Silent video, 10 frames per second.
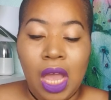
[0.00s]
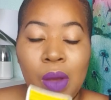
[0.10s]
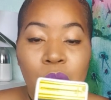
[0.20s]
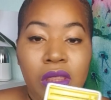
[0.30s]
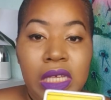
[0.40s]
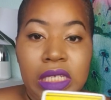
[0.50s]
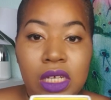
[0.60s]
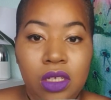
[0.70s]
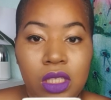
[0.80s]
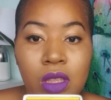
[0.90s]
And with this,
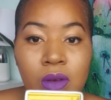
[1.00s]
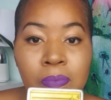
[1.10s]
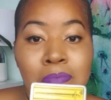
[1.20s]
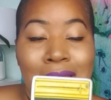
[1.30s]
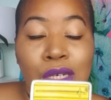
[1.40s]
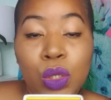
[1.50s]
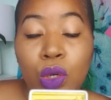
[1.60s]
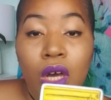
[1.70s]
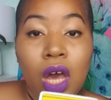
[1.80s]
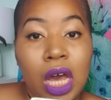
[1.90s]
the mental
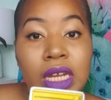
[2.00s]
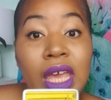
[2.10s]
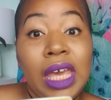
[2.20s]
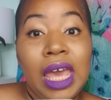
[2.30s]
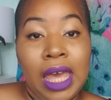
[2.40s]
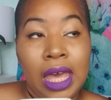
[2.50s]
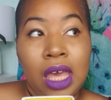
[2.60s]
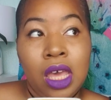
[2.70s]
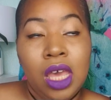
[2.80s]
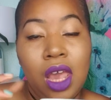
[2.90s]
card
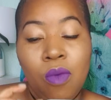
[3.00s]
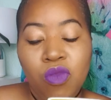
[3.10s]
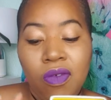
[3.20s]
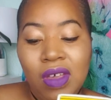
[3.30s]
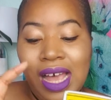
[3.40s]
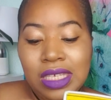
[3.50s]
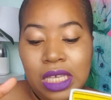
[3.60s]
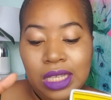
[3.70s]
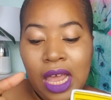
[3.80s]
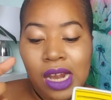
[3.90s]
here in reverse,
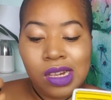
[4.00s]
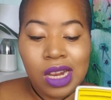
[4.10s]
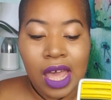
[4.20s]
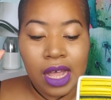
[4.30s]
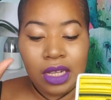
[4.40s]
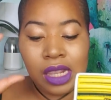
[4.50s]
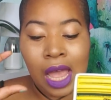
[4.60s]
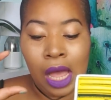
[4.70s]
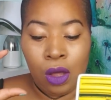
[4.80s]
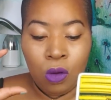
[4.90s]
it's like, let
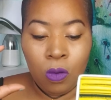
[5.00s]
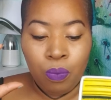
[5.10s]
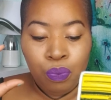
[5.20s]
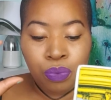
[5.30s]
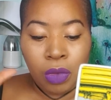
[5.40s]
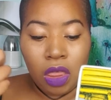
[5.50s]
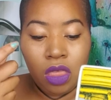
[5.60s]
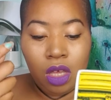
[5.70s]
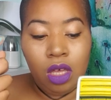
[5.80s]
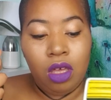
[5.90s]
now
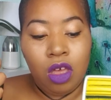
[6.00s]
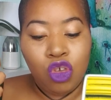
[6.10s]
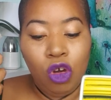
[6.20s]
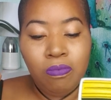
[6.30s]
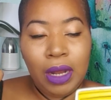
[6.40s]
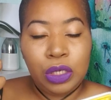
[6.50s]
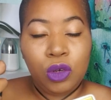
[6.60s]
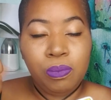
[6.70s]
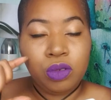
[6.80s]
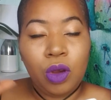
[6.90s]
your
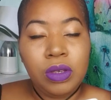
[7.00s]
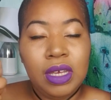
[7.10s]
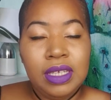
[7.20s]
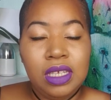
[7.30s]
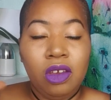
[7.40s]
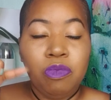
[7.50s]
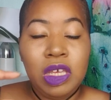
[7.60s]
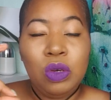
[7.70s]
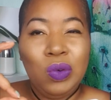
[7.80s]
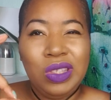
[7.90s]
mental processing
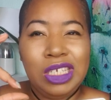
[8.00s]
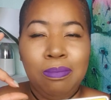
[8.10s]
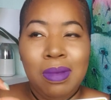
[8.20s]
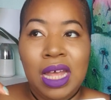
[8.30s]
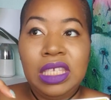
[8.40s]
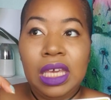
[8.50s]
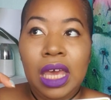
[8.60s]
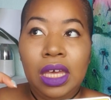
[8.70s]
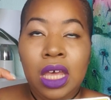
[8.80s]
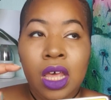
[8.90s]
be
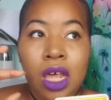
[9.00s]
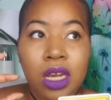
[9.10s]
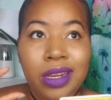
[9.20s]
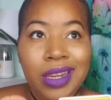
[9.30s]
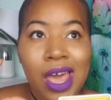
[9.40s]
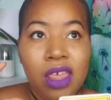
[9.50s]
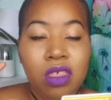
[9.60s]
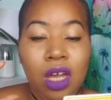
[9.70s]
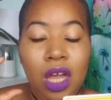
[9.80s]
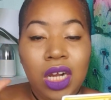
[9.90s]
automatic. Let
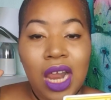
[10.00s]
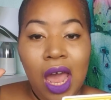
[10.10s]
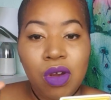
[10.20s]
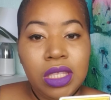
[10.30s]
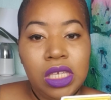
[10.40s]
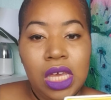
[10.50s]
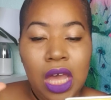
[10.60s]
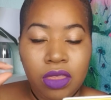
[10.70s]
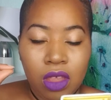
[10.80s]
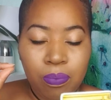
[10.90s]
the clarity
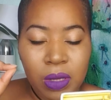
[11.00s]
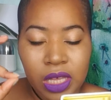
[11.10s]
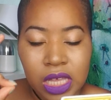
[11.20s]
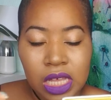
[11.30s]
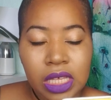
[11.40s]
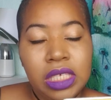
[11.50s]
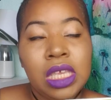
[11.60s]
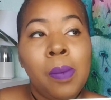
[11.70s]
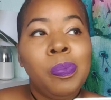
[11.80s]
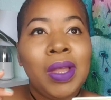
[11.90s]
and the peace
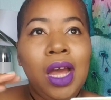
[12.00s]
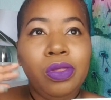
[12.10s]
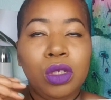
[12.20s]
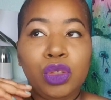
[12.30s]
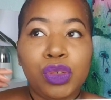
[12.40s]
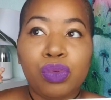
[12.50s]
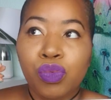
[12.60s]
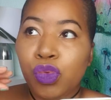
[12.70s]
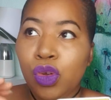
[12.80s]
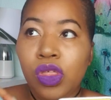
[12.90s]
and the
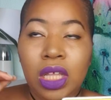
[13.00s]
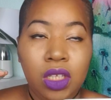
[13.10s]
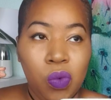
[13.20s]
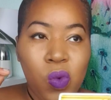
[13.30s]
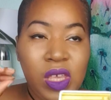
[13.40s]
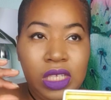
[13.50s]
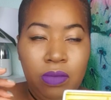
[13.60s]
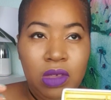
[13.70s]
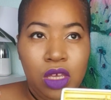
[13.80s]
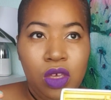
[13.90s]
truth and the
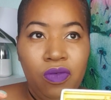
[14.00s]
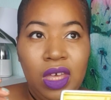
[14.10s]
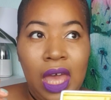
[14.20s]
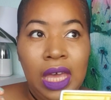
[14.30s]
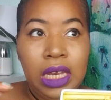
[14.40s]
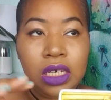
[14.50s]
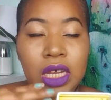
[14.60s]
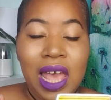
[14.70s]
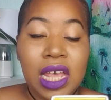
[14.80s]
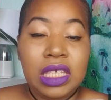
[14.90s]
wisdom that you've
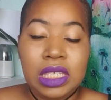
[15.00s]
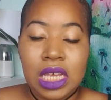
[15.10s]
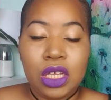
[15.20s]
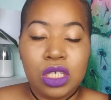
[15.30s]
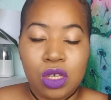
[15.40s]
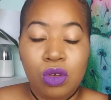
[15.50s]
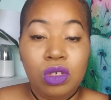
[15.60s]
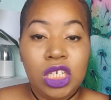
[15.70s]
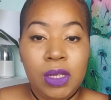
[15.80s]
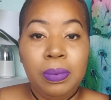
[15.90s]
gained sink so
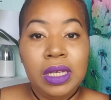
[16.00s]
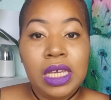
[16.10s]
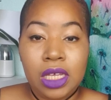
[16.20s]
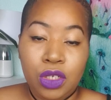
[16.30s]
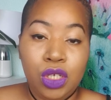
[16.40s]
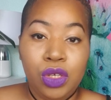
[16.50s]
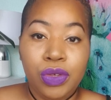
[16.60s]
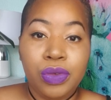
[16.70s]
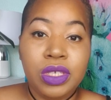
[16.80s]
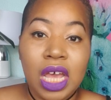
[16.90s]
deeply into
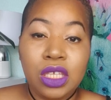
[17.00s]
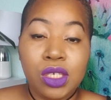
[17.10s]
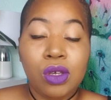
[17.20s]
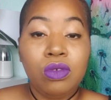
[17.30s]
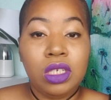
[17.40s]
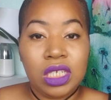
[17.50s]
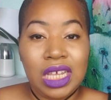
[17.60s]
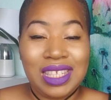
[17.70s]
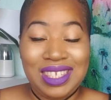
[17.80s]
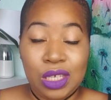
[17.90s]
you, sit
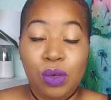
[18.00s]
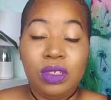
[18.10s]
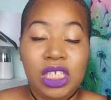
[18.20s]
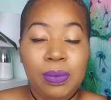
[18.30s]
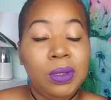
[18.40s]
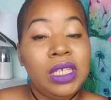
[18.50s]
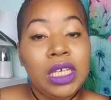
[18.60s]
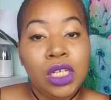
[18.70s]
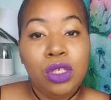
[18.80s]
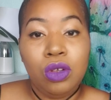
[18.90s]
so deeply
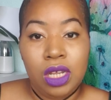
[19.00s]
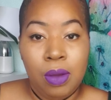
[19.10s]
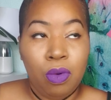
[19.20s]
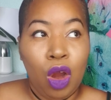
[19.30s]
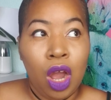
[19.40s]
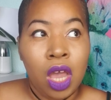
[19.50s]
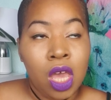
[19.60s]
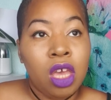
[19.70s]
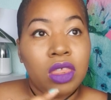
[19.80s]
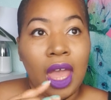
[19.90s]
in you, Libra,
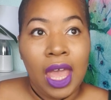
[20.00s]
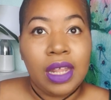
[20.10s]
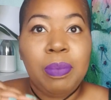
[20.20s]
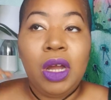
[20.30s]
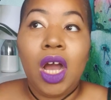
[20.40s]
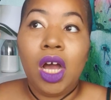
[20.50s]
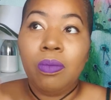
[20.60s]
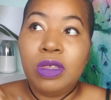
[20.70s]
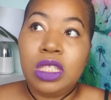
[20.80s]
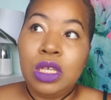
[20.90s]
that it
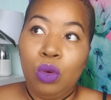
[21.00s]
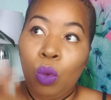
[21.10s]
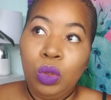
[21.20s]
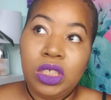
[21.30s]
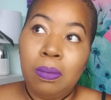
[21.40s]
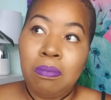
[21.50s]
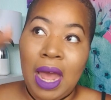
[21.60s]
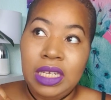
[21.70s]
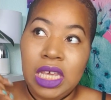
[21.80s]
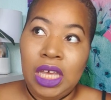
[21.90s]
becomes the
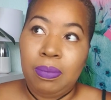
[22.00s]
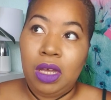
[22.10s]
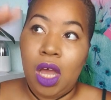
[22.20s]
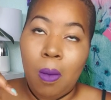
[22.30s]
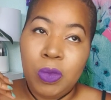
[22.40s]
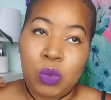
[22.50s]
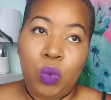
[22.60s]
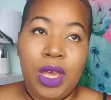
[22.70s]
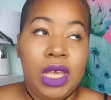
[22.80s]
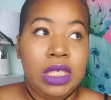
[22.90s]
automatic. It becomes
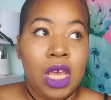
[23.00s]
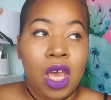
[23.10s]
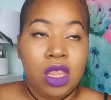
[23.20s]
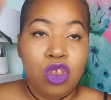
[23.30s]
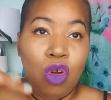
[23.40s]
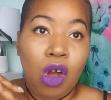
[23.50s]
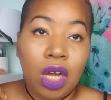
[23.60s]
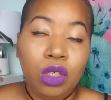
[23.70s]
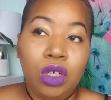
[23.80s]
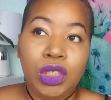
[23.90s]
what is your
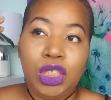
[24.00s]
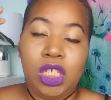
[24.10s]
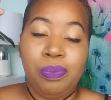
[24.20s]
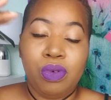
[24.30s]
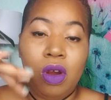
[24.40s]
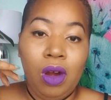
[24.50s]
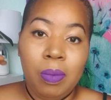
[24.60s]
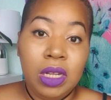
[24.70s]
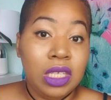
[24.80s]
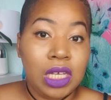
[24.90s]
unconscious
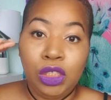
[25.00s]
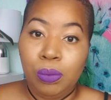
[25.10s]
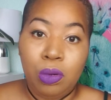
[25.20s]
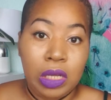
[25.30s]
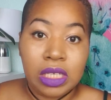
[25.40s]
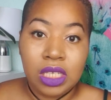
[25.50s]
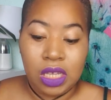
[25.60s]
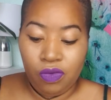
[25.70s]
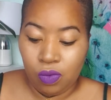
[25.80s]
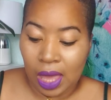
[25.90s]
programming in such a
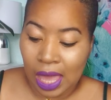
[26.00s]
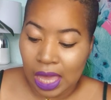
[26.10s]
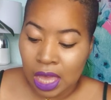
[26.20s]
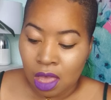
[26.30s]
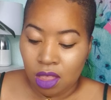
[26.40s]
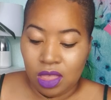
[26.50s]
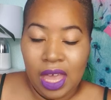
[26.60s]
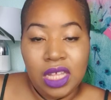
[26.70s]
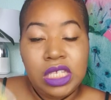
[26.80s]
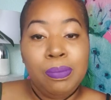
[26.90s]
positive way that
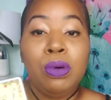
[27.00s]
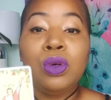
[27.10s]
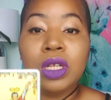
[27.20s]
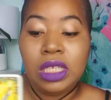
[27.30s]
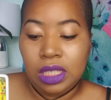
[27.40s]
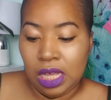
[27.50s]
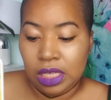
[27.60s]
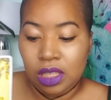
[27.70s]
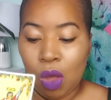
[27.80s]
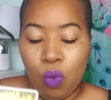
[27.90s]
it supports
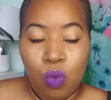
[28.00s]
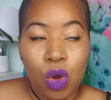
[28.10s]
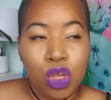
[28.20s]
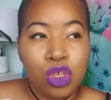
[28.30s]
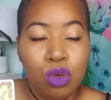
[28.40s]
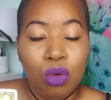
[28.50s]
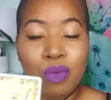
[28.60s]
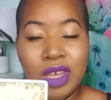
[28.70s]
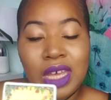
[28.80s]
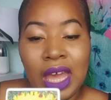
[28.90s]
this, that what you
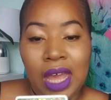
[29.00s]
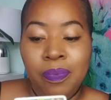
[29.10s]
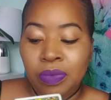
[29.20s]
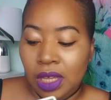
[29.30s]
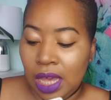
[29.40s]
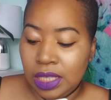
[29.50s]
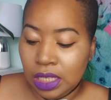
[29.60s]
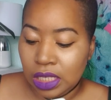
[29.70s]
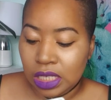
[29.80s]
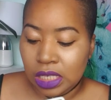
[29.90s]
create is
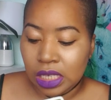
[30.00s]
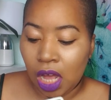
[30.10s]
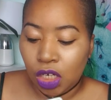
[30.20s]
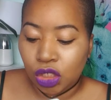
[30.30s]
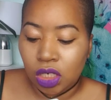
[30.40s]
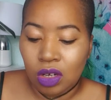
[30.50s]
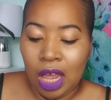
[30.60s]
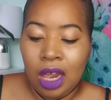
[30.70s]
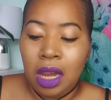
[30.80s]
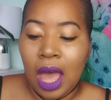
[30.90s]
in such
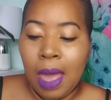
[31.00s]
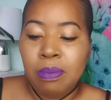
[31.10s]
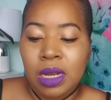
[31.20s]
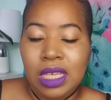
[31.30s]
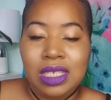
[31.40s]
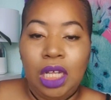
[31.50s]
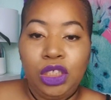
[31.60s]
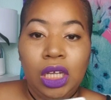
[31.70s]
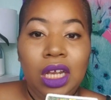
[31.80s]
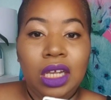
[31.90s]
alignment, is such
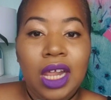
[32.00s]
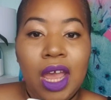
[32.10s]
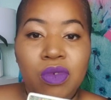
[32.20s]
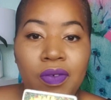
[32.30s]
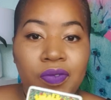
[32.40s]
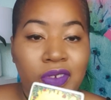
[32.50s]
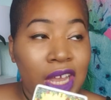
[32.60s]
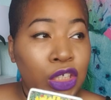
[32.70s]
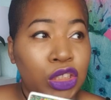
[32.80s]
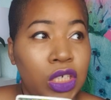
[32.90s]
a clear
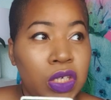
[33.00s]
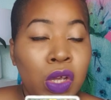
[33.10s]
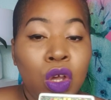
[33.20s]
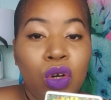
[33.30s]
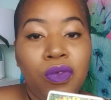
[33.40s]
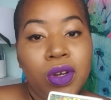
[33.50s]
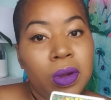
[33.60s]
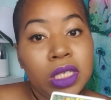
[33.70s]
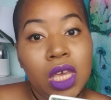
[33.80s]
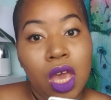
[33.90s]
reflection of your
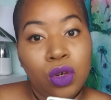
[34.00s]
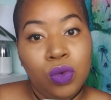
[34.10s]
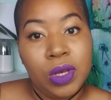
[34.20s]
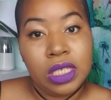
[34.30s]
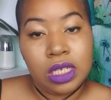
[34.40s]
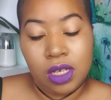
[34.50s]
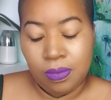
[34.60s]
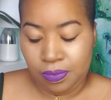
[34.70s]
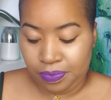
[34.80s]
internal wisdom.